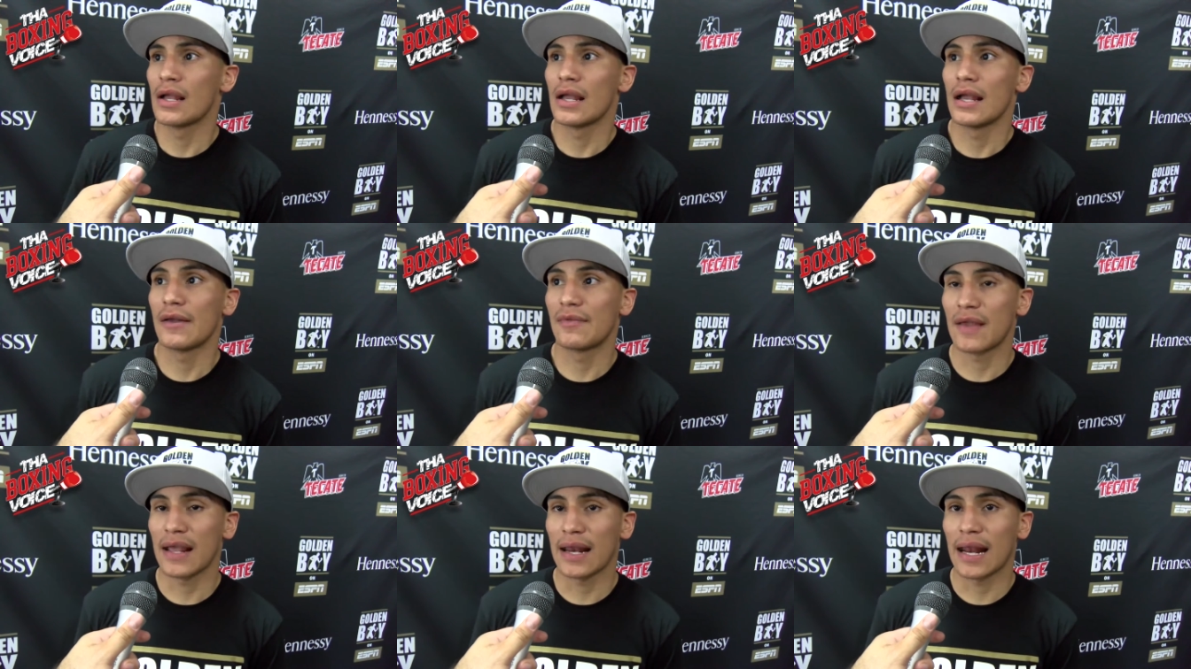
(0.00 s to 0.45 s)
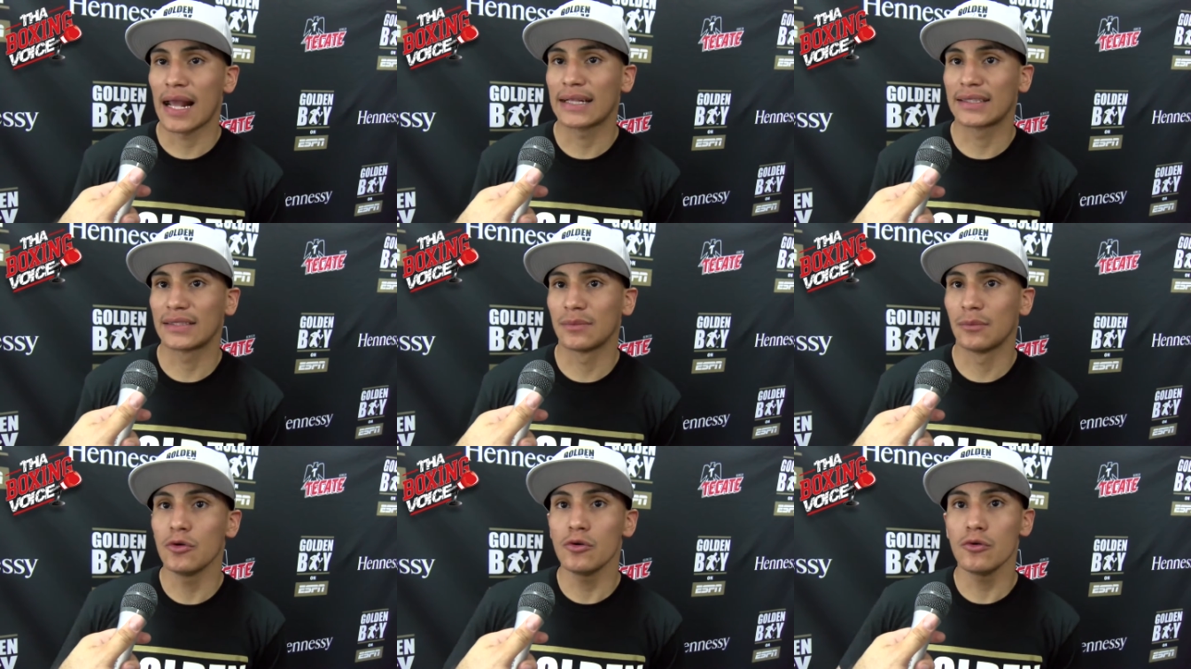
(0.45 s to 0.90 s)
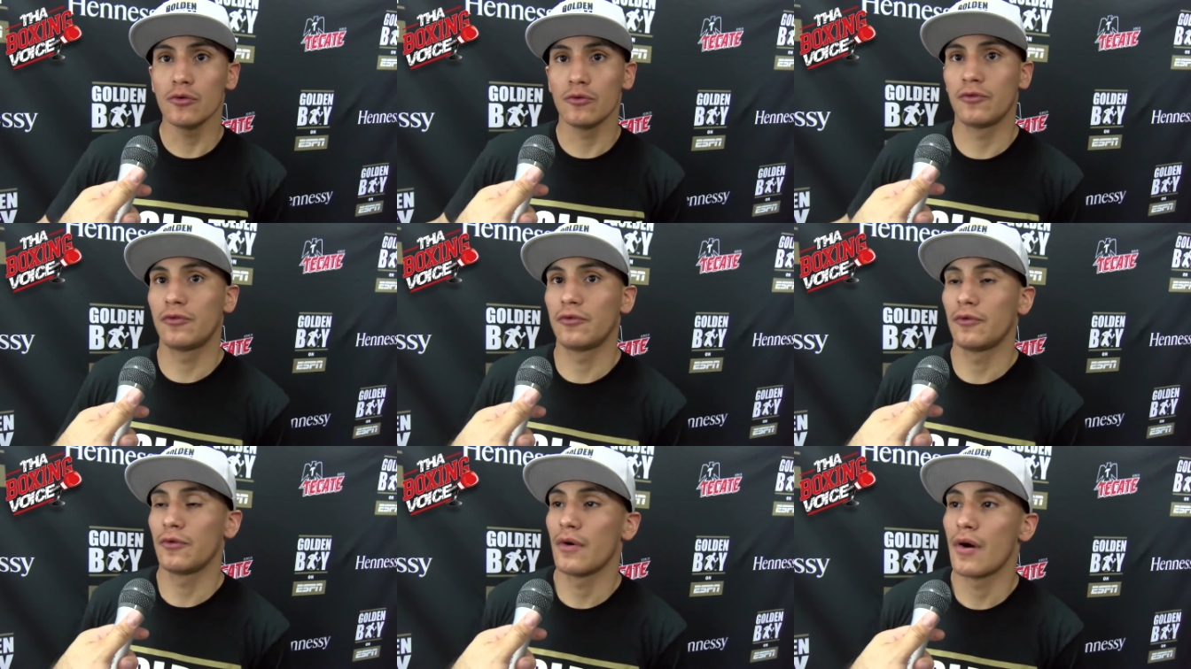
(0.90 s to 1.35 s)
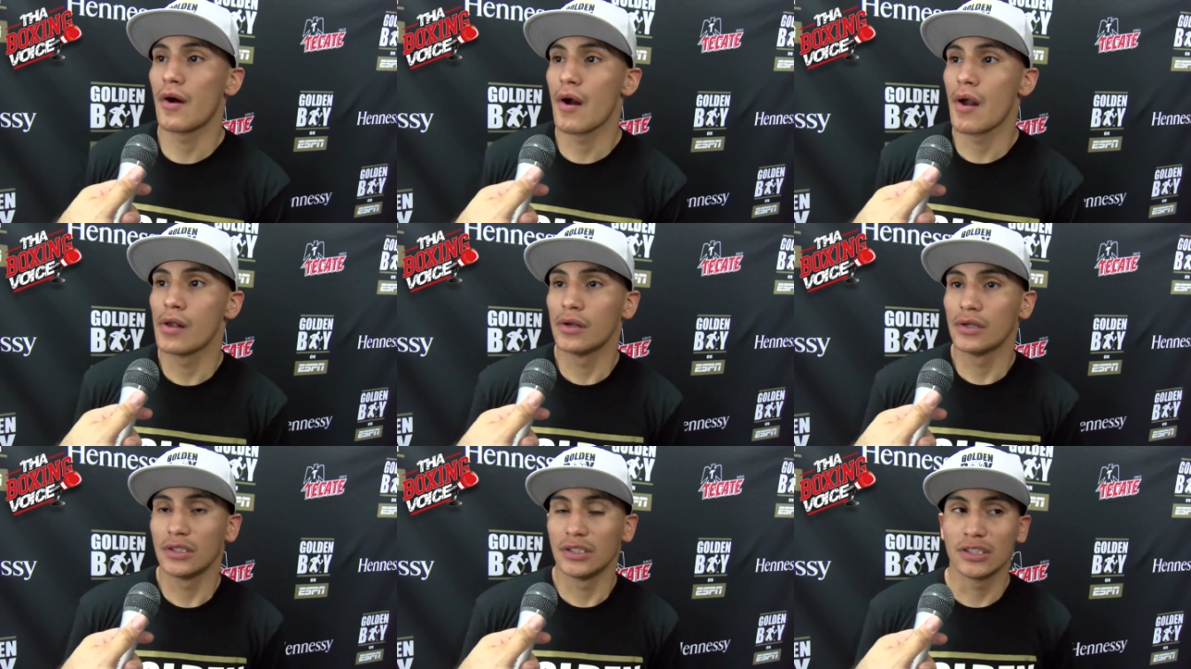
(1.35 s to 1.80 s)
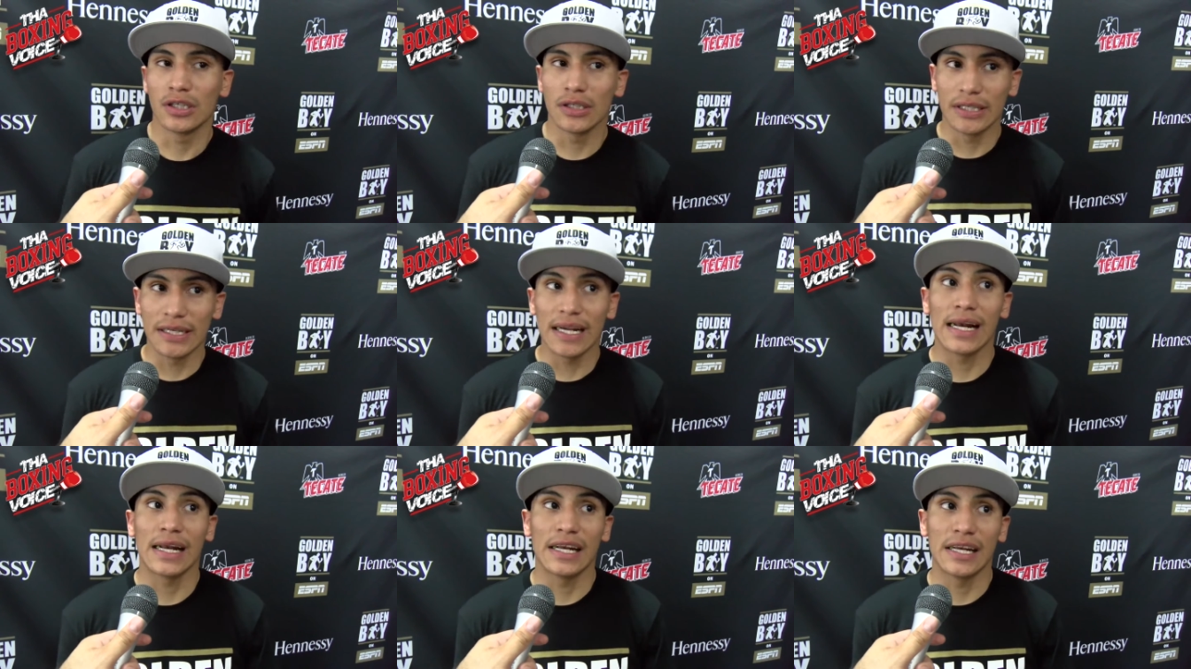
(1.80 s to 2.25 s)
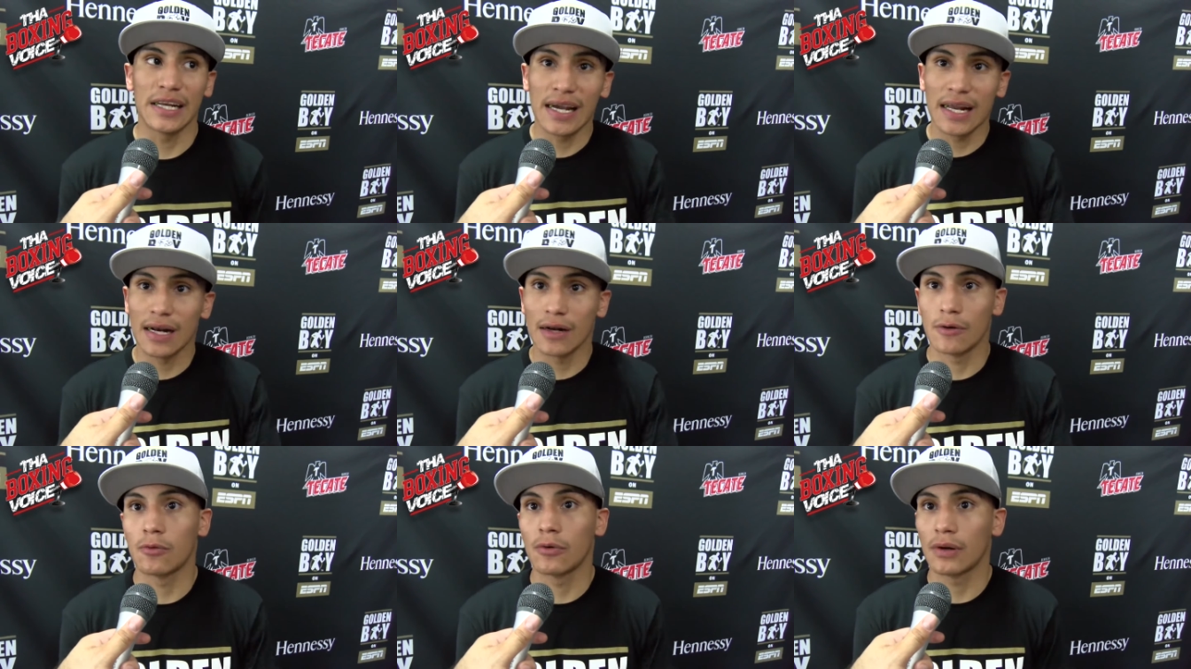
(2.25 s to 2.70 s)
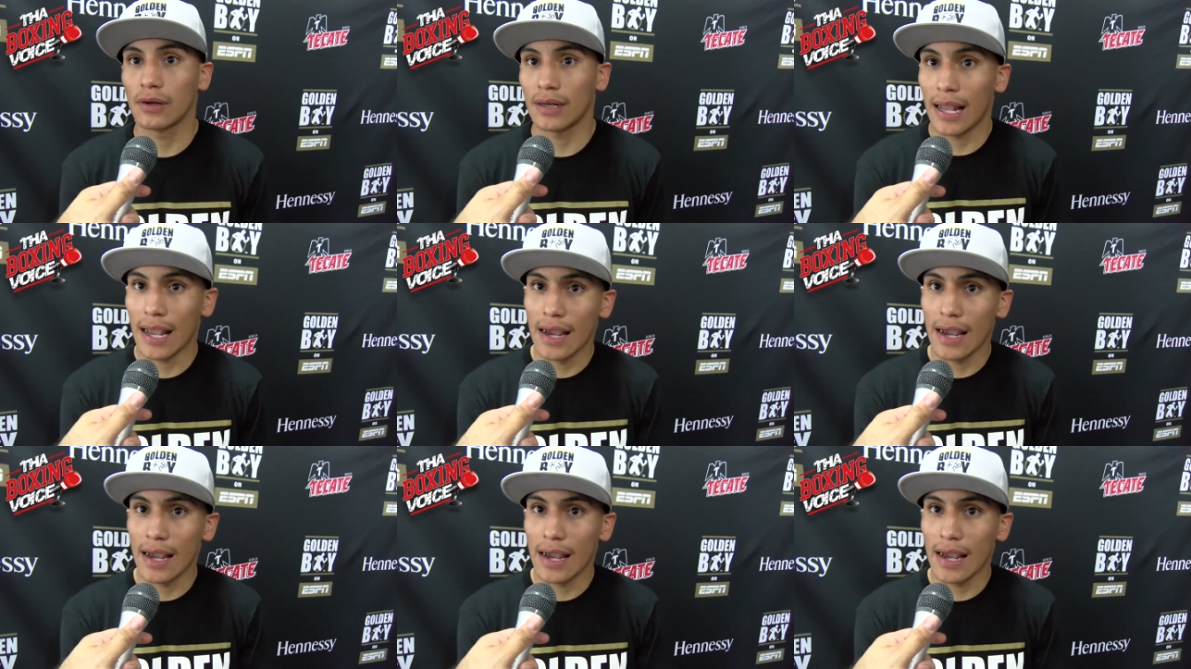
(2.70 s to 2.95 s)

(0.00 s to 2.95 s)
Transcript: if they like to move, you know you gotta you gotta